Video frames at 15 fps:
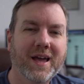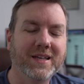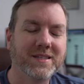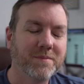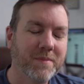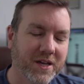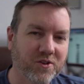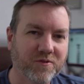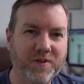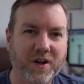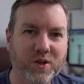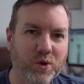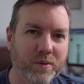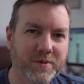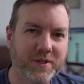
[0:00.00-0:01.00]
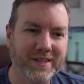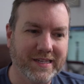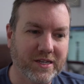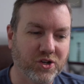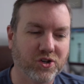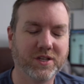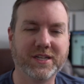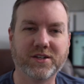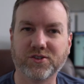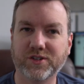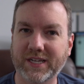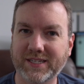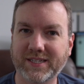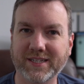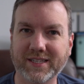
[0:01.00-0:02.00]
As a minor follow-up to the earlier
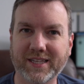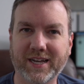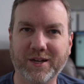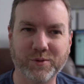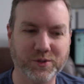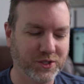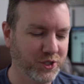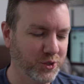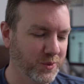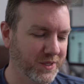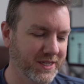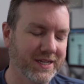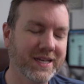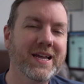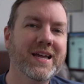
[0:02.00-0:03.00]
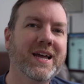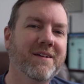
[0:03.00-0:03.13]
testing that I was doing,